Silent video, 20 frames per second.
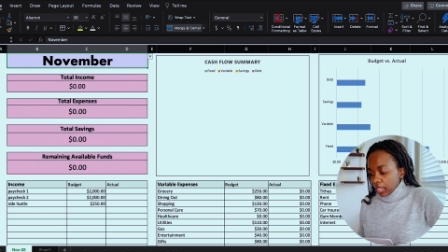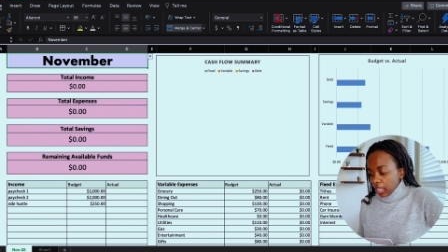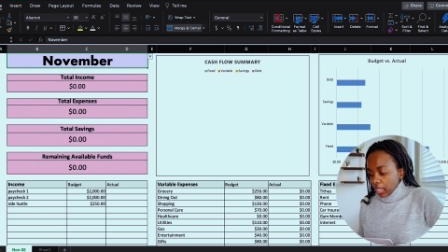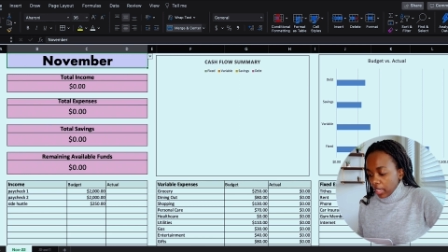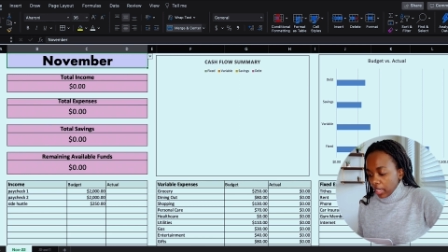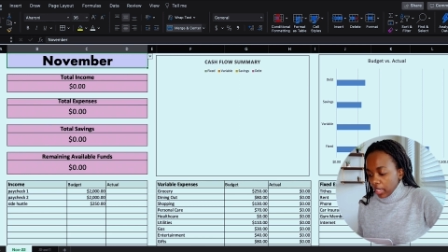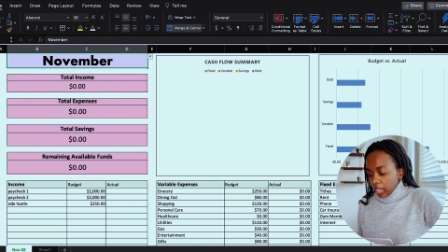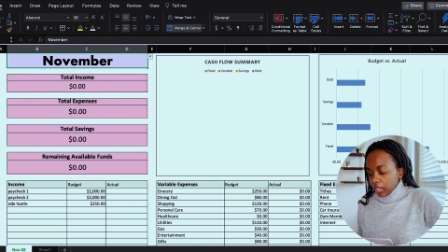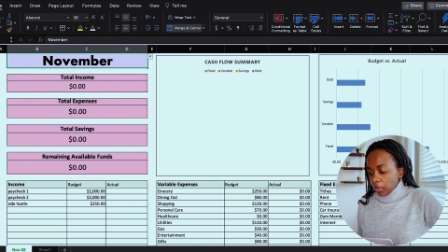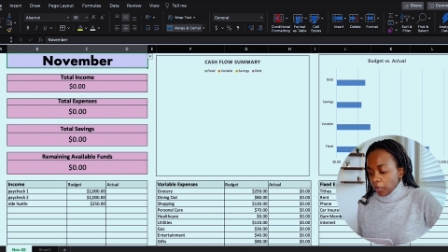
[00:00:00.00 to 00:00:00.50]

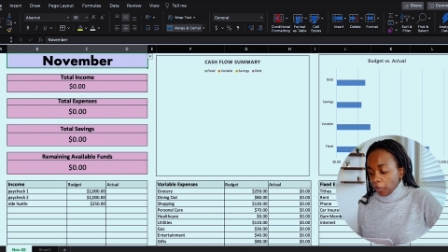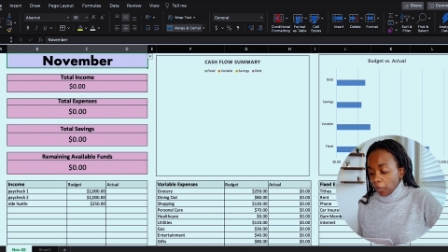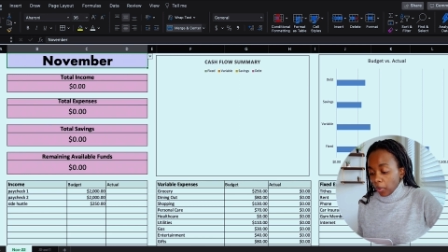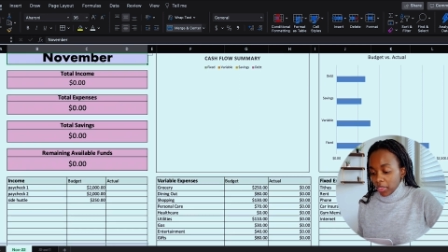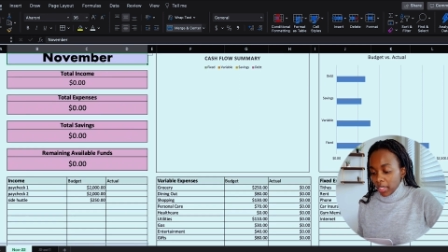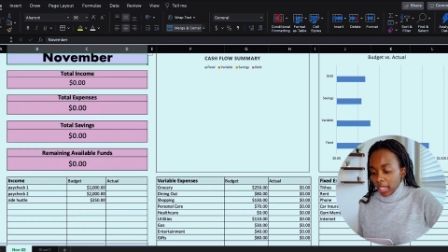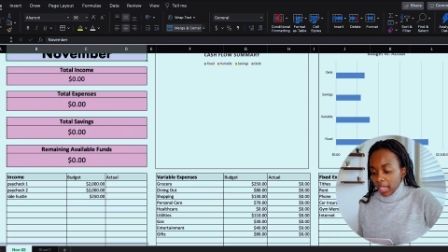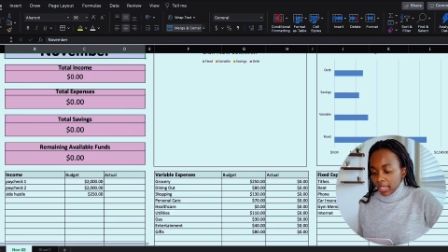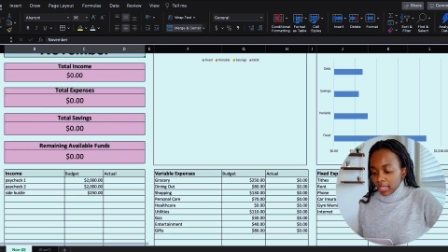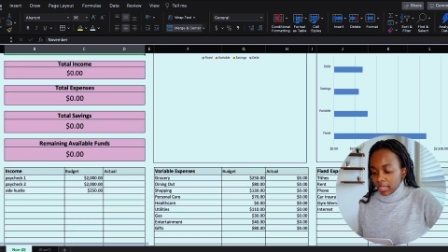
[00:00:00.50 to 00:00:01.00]
And
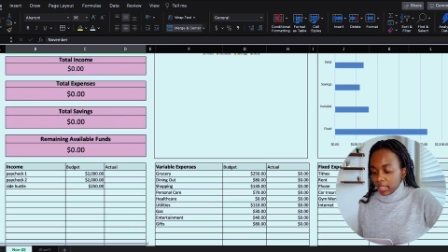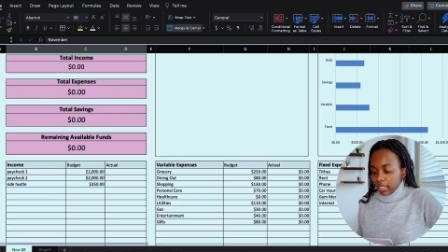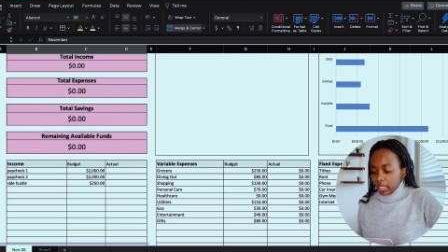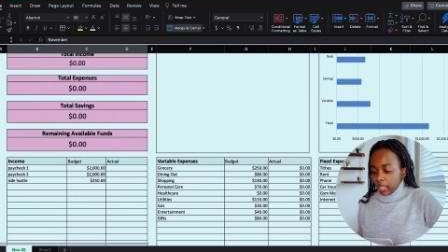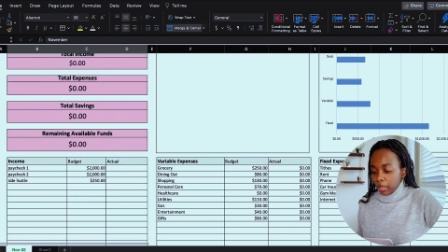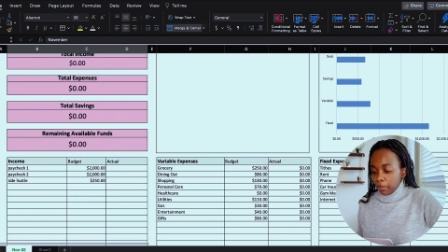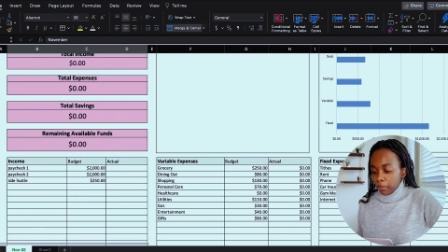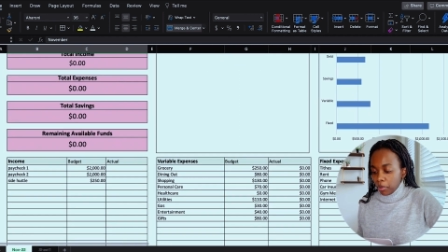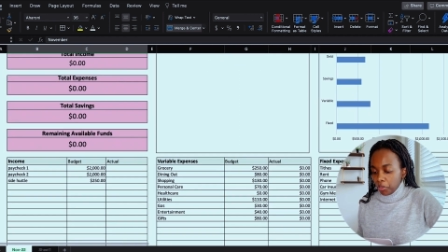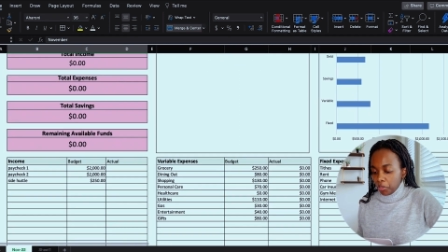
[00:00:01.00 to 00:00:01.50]
one last
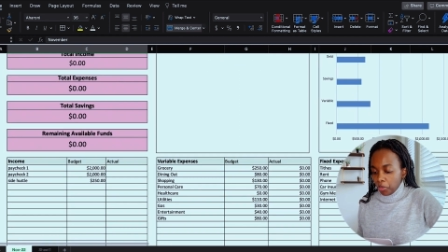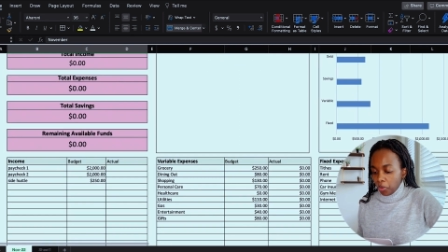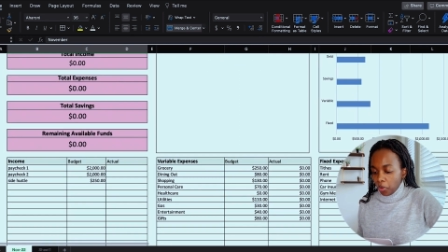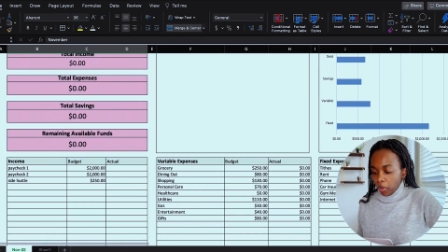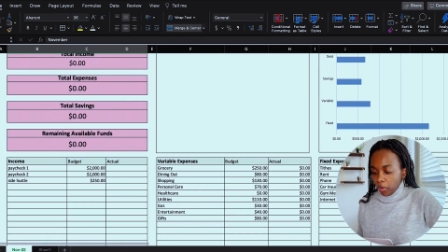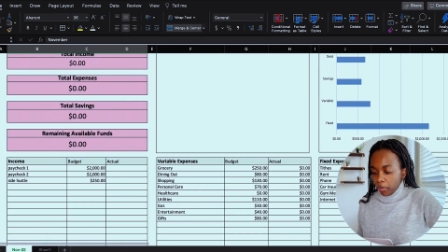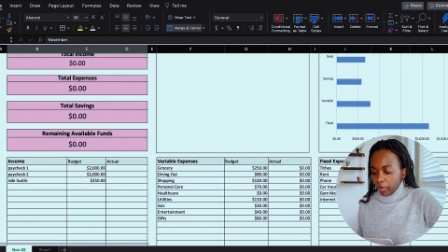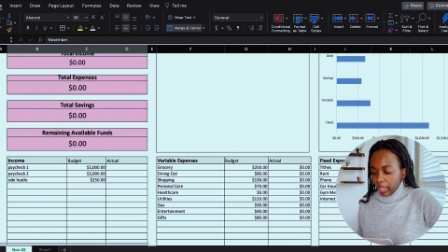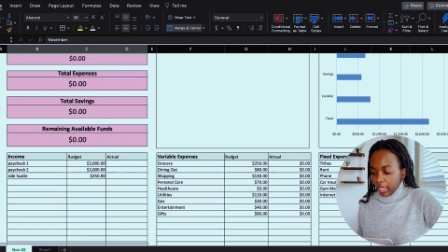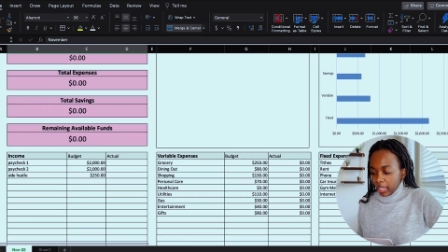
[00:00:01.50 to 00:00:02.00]
thing
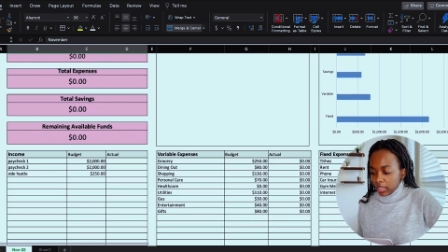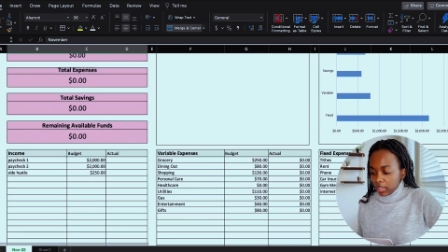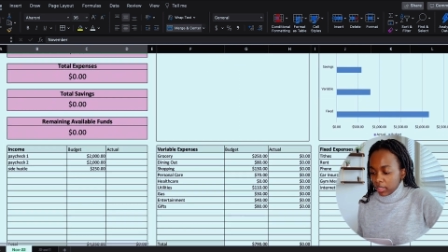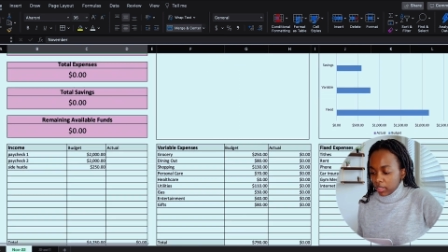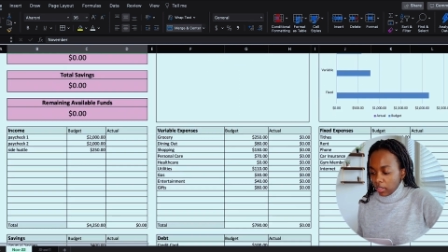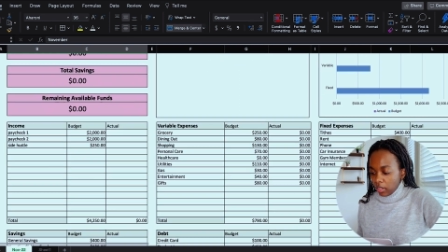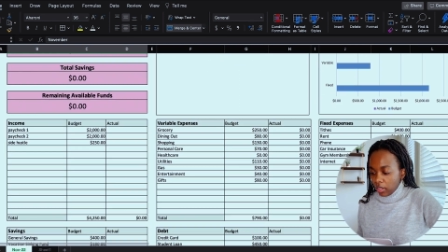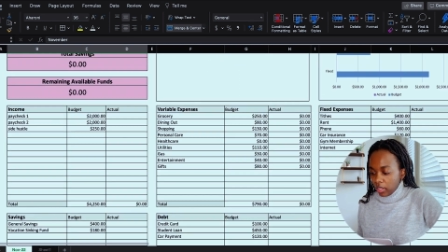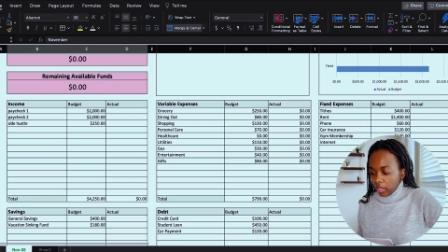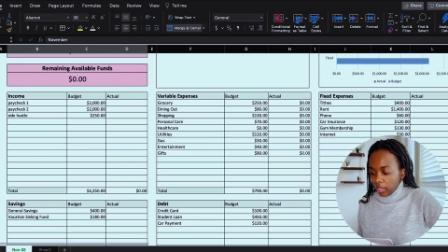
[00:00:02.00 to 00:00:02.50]
before we get
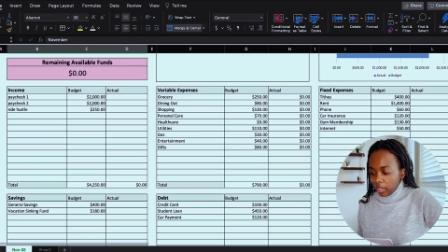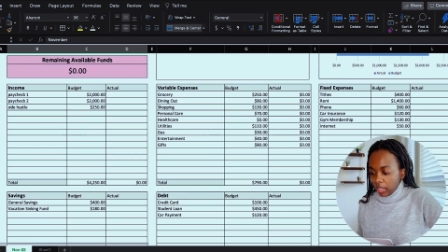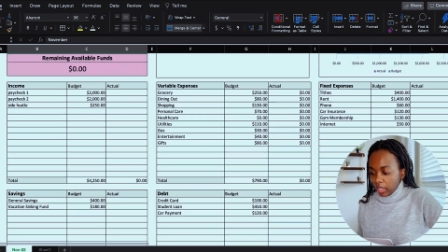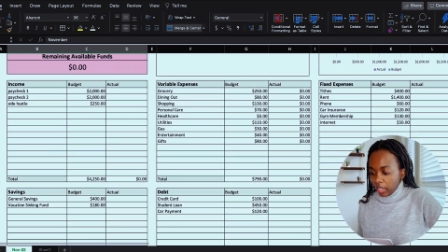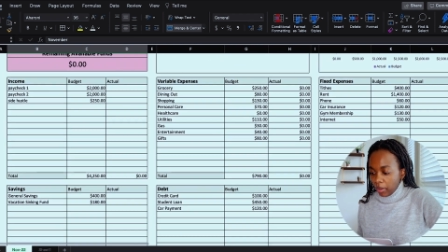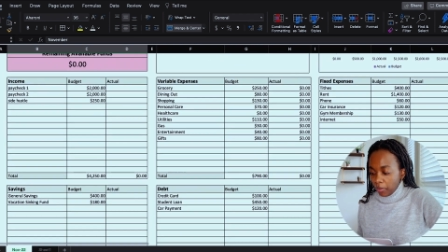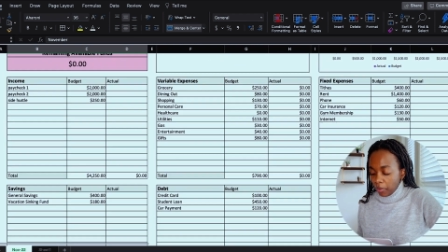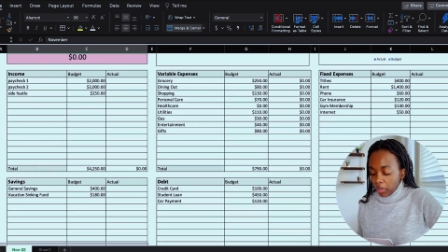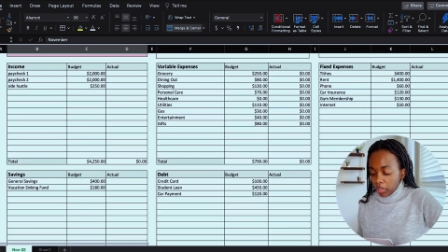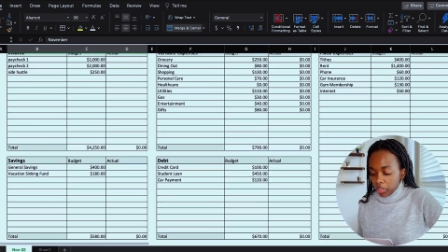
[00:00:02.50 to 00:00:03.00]
started that
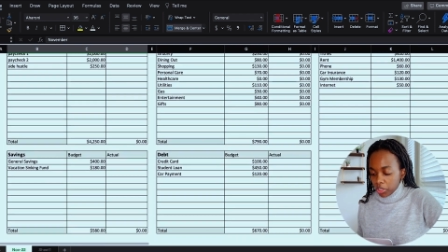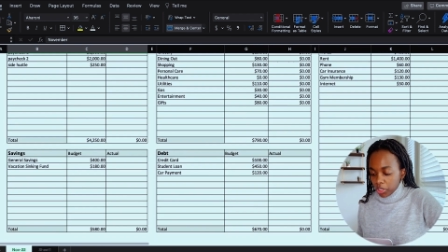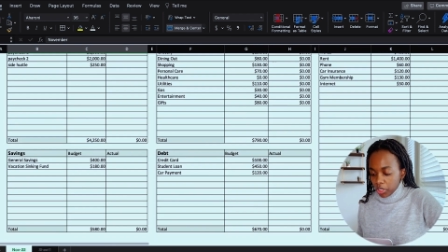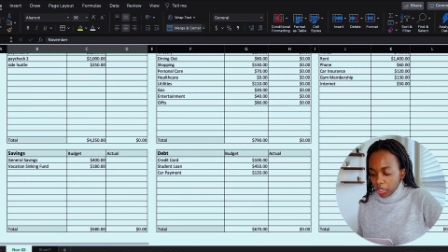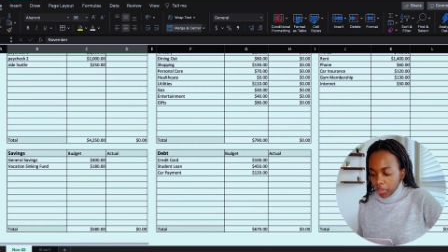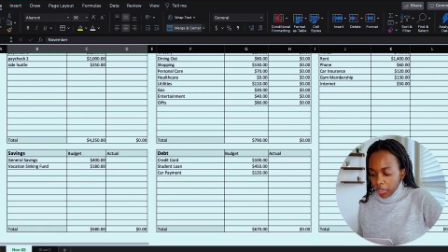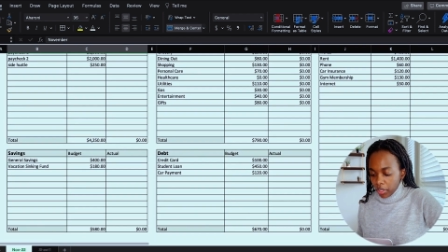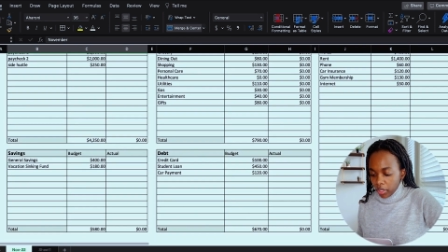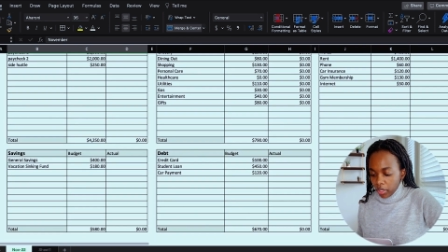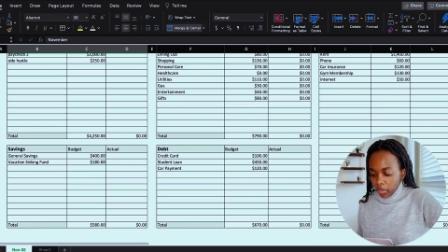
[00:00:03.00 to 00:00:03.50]
I want to show
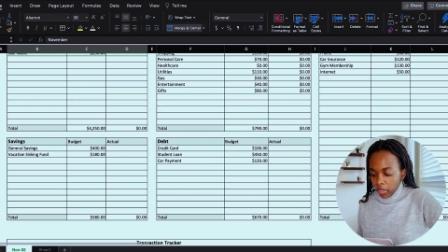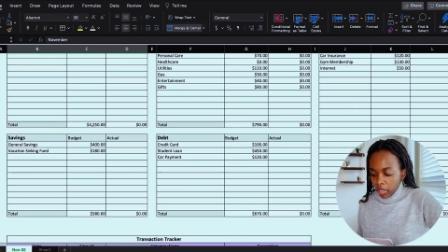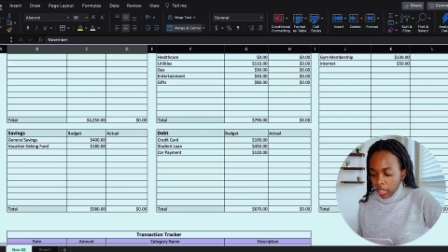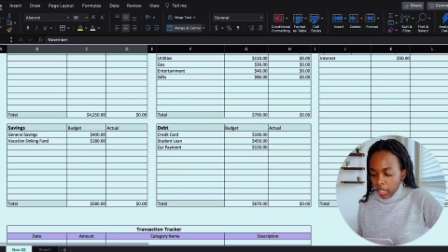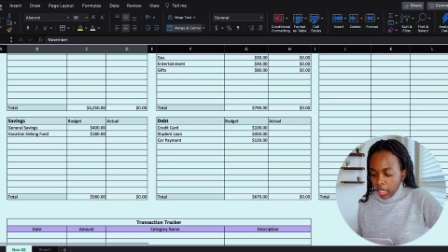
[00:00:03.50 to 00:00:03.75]
you